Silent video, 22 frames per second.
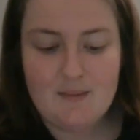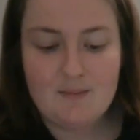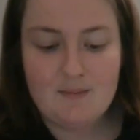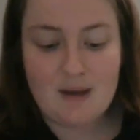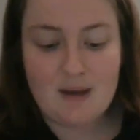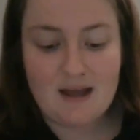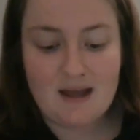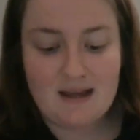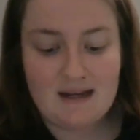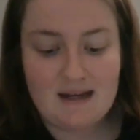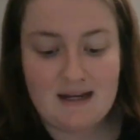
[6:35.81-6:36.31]

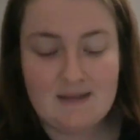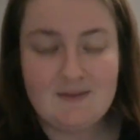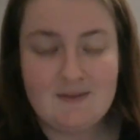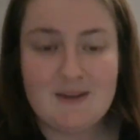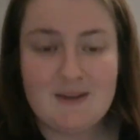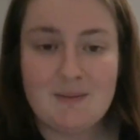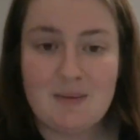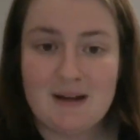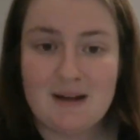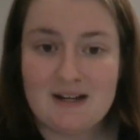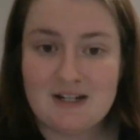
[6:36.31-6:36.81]
But if
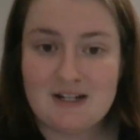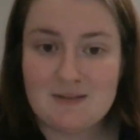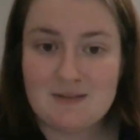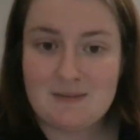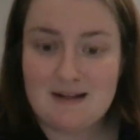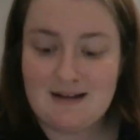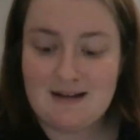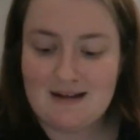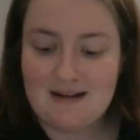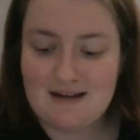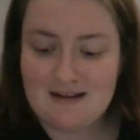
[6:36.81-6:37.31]
the
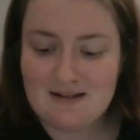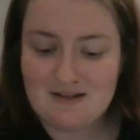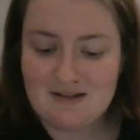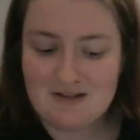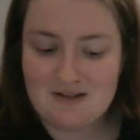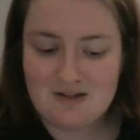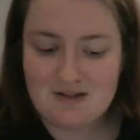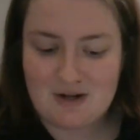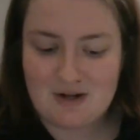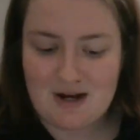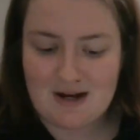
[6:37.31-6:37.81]
punishment is
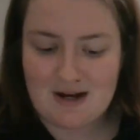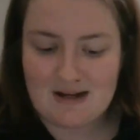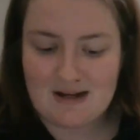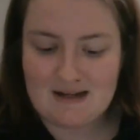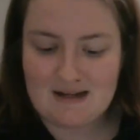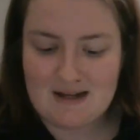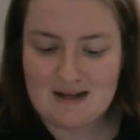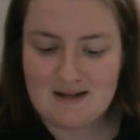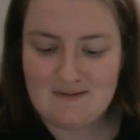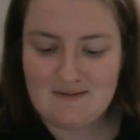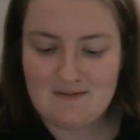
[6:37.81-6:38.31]
strong
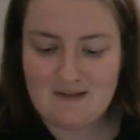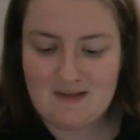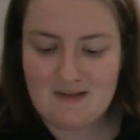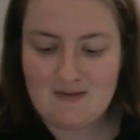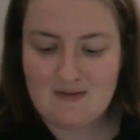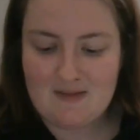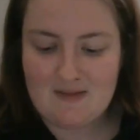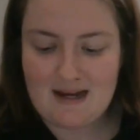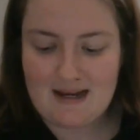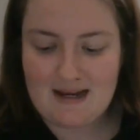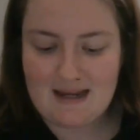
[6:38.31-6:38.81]
enough,
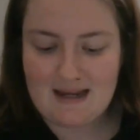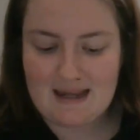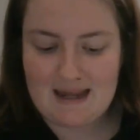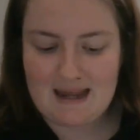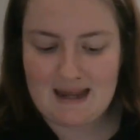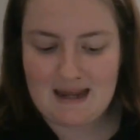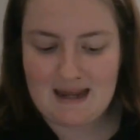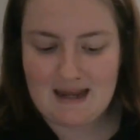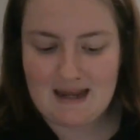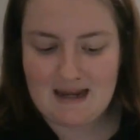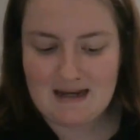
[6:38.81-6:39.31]
then it
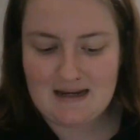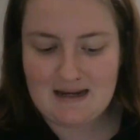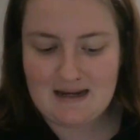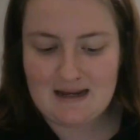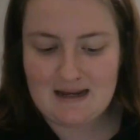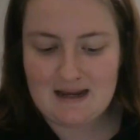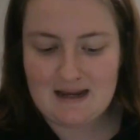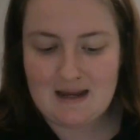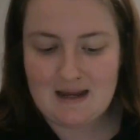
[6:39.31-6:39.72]
can